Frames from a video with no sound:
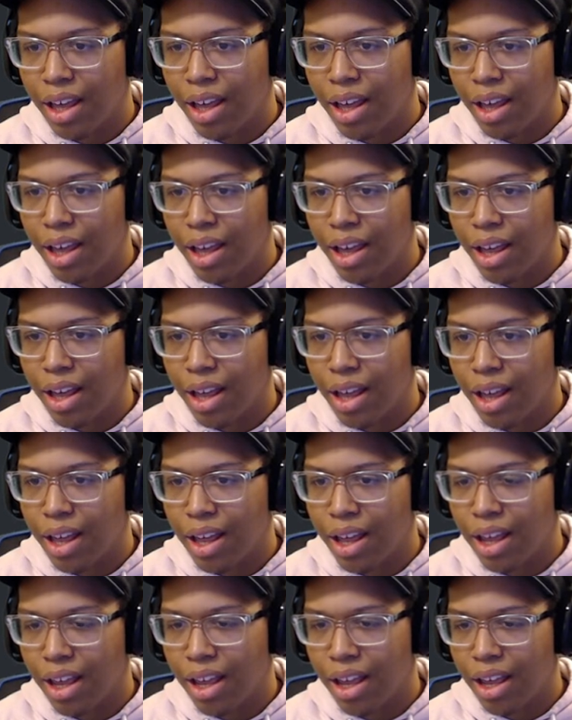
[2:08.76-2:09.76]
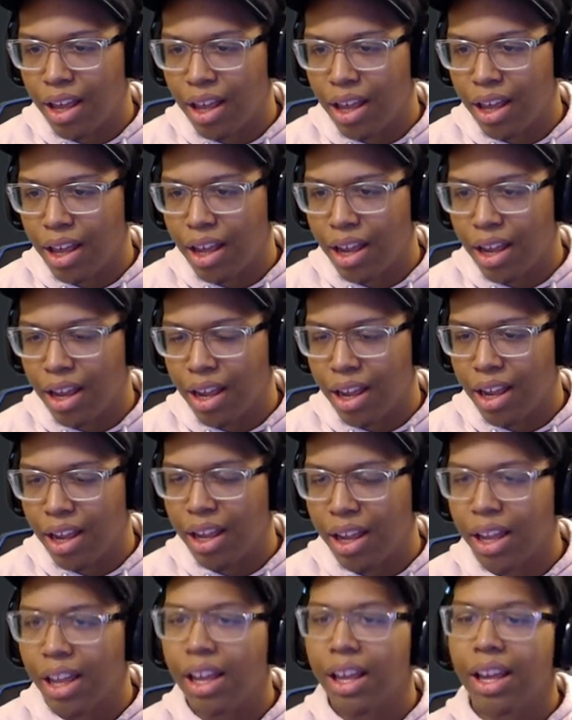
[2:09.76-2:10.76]
I think we lost him. Find anything?
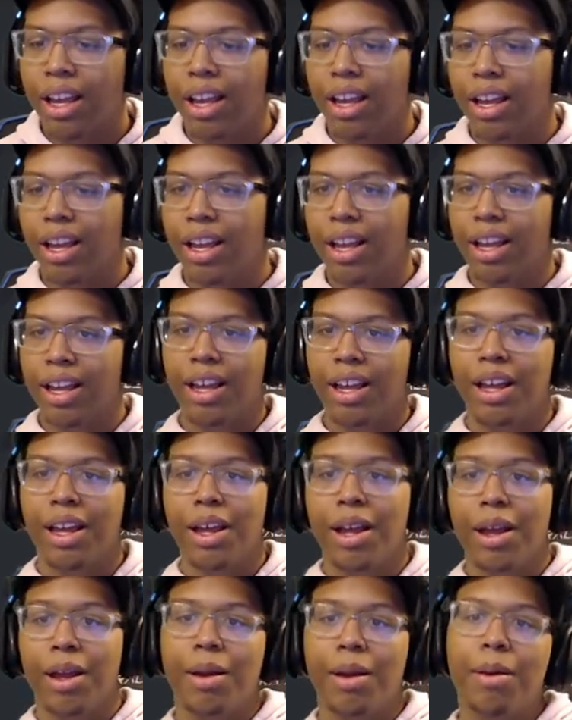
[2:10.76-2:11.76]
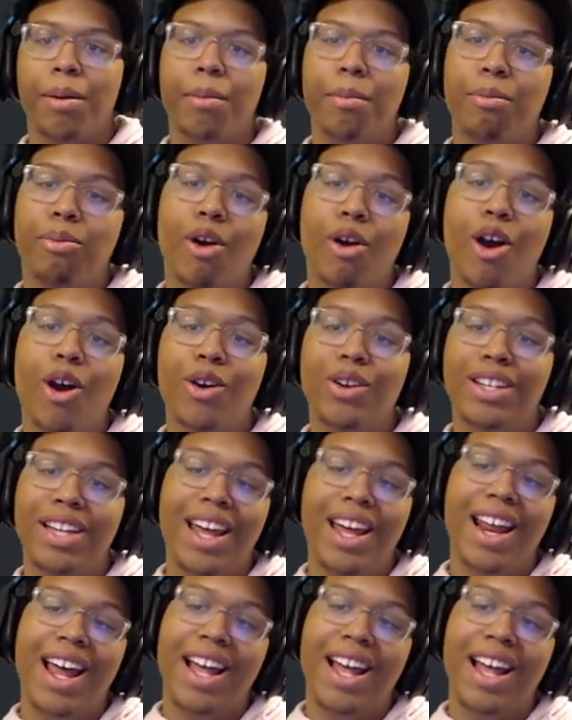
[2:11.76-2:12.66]
Alright, alright. Looks like we have to let this bro, guy go.